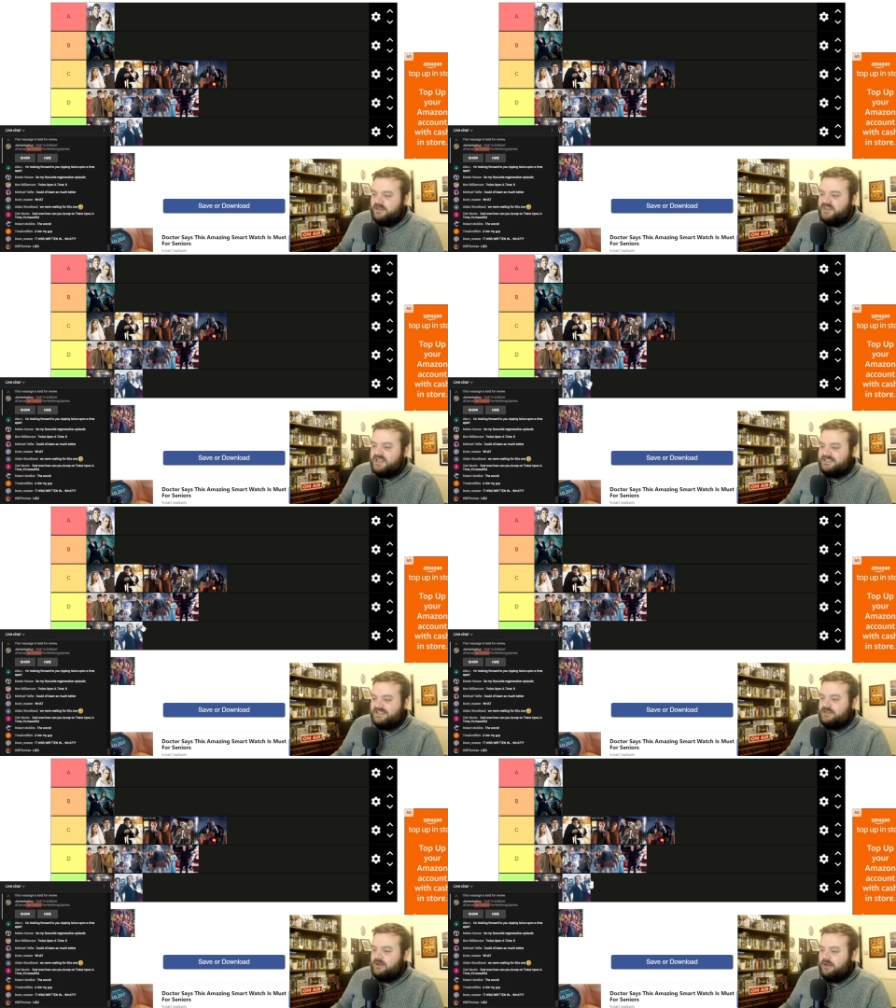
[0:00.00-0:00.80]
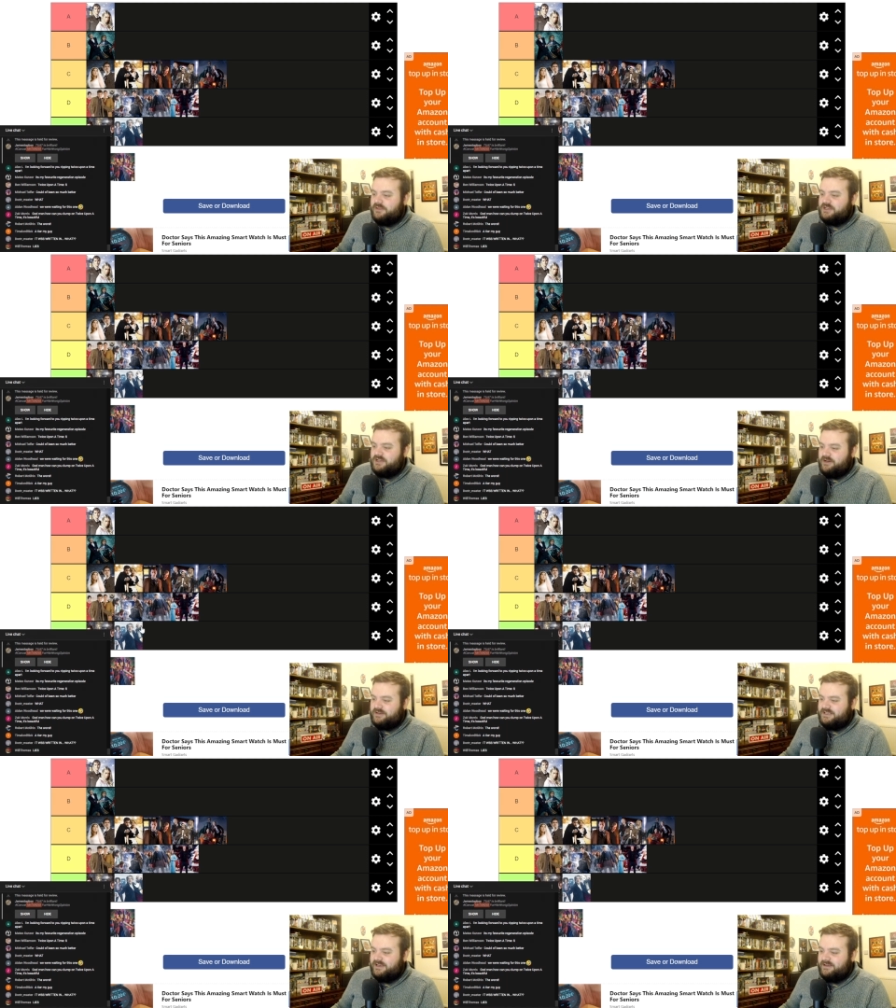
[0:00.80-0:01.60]
This is not the
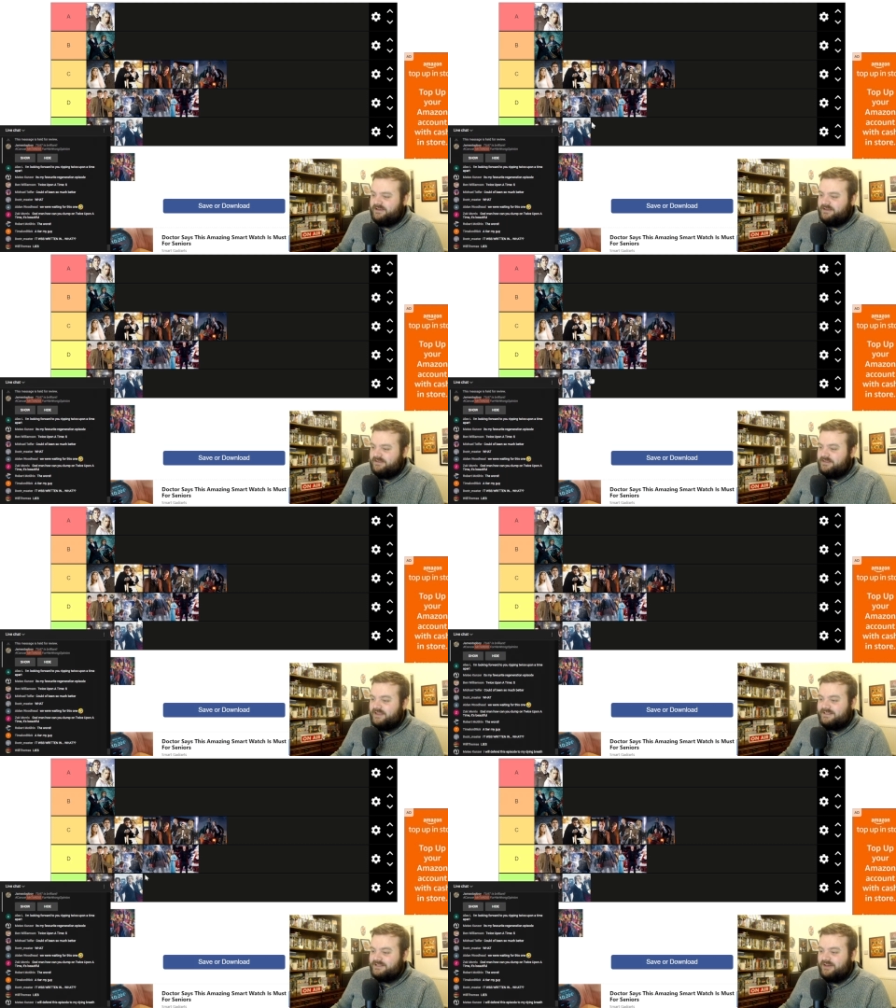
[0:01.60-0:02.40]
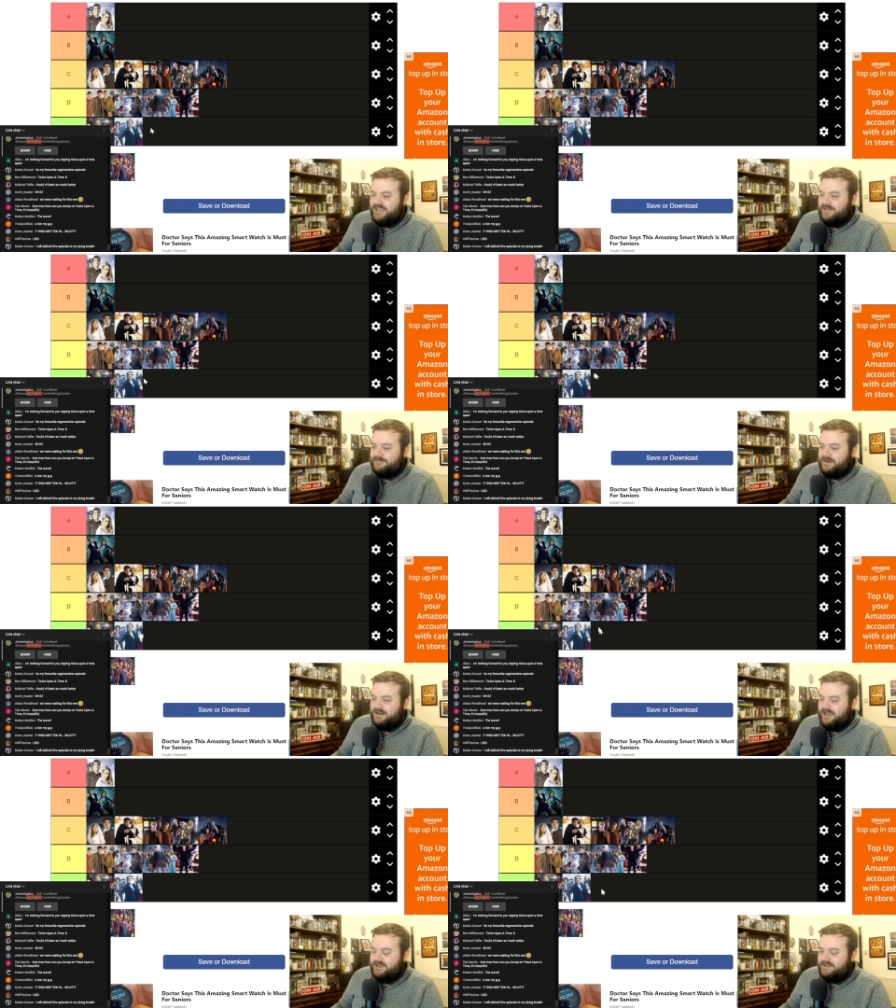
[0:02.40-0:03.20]
Doctor. It's not
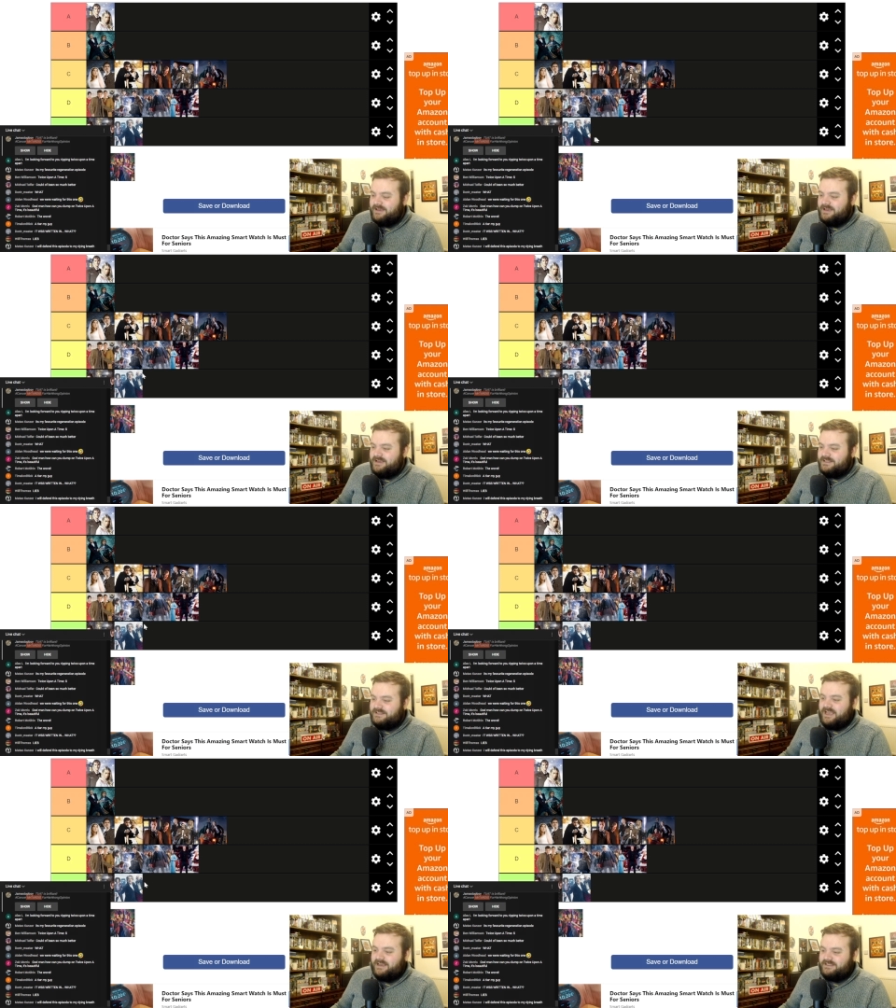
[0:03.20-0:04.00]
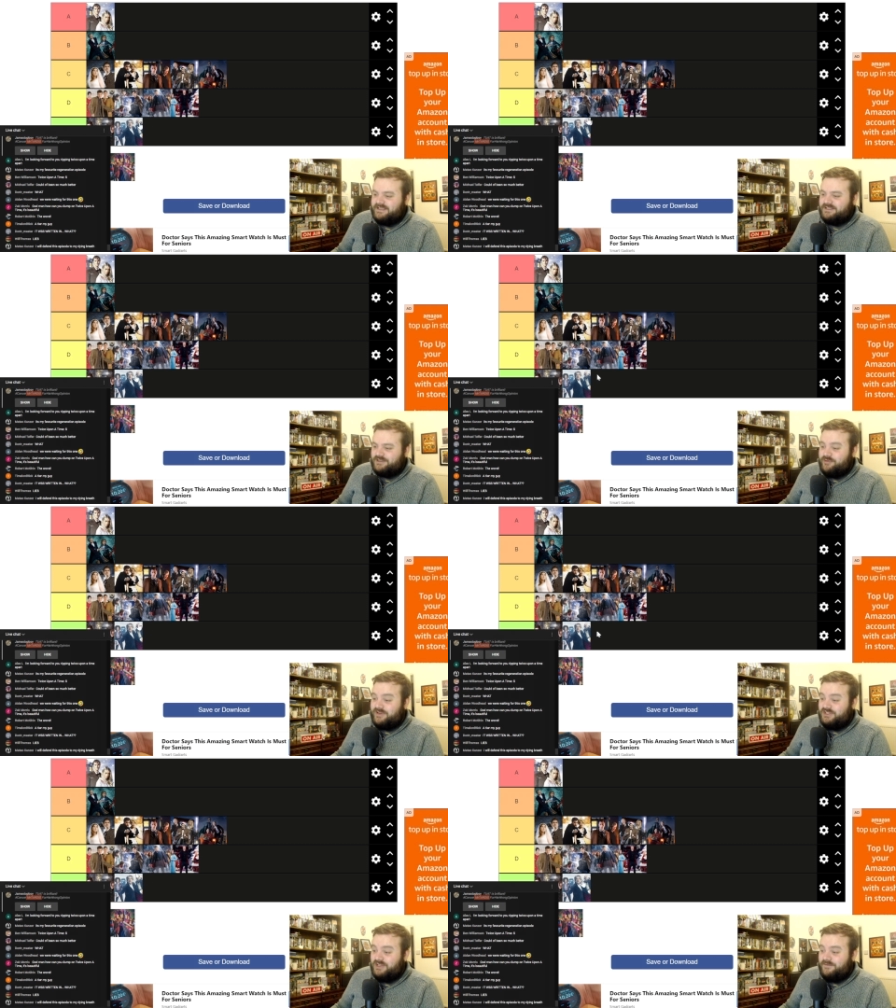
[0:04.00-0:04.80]
even like sexist,
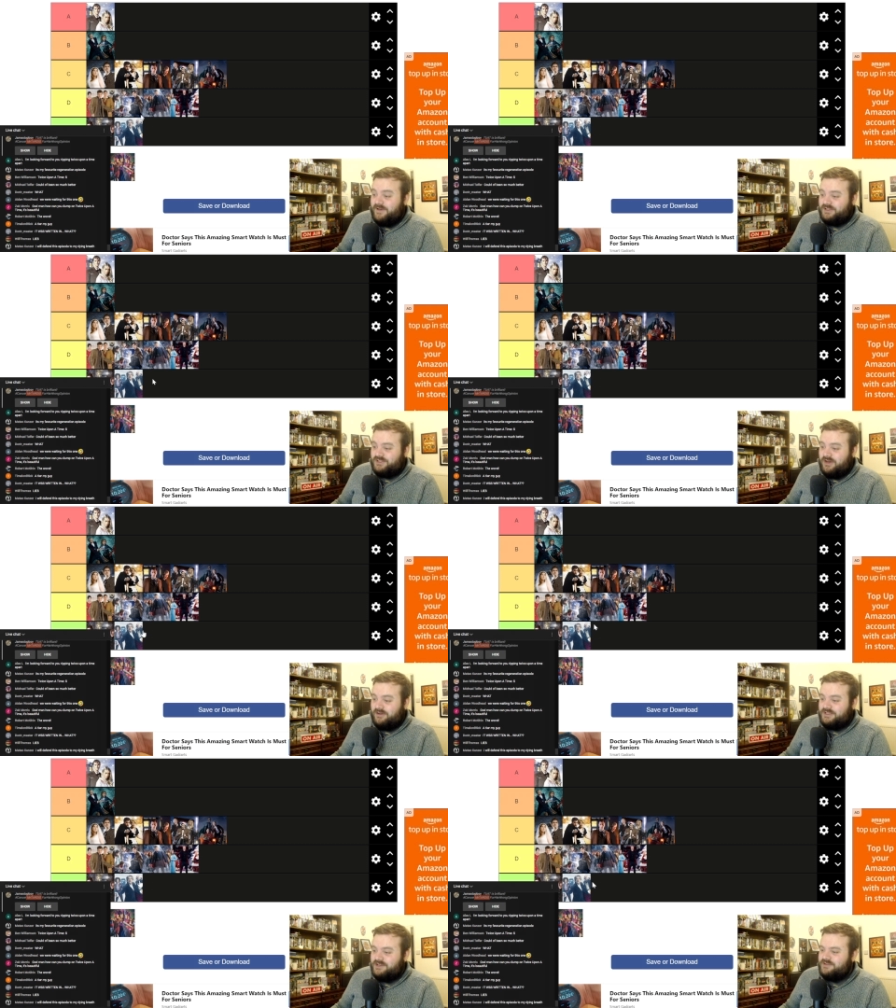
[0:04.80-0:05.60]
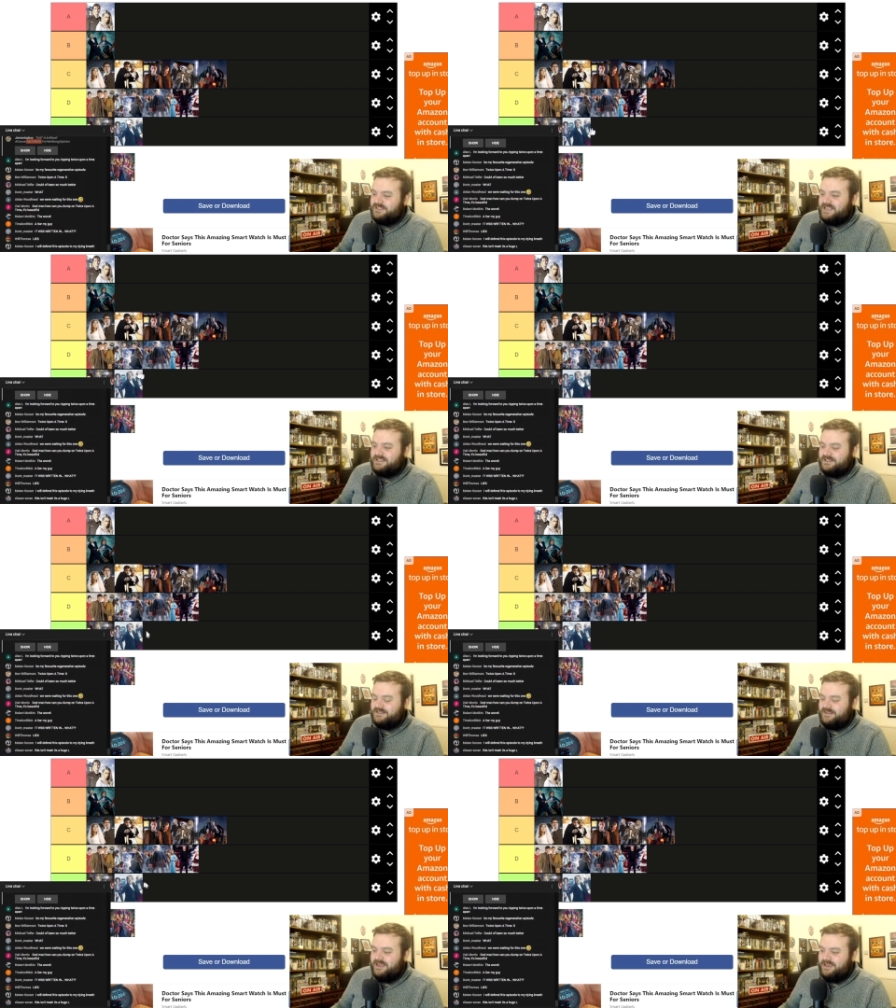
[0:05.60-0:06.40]
cringy first doctor who says
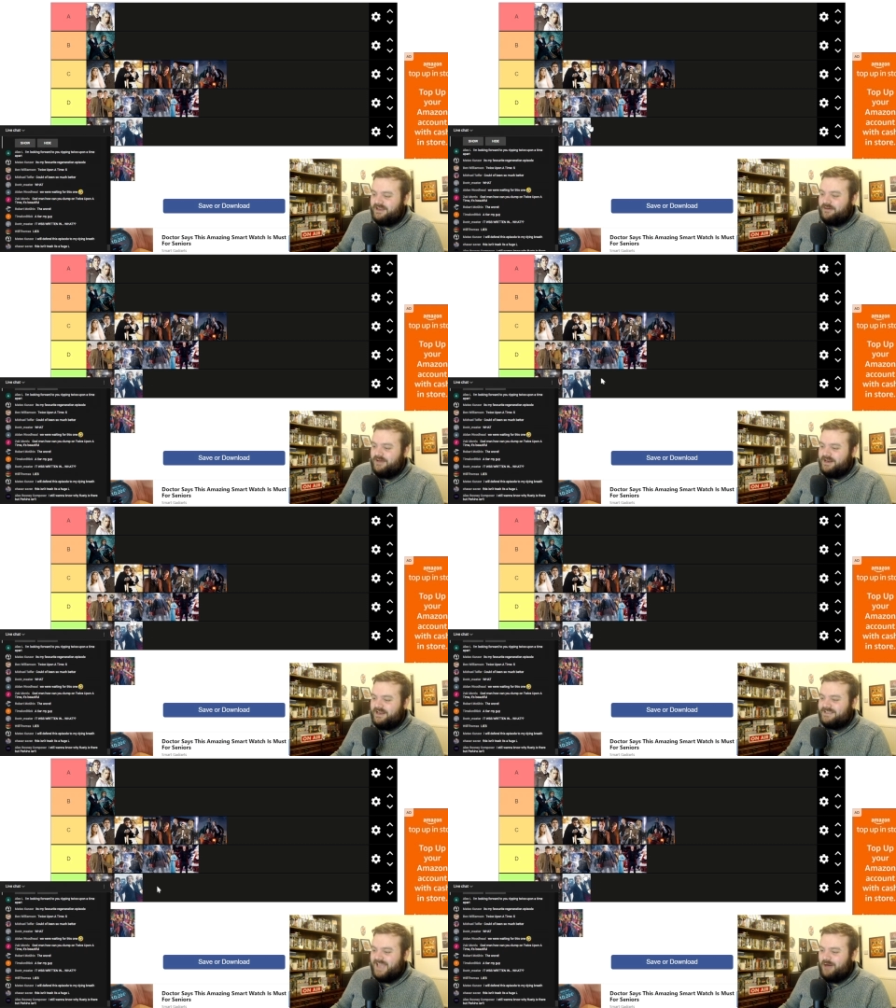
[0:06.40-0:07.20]
it's, you know, let's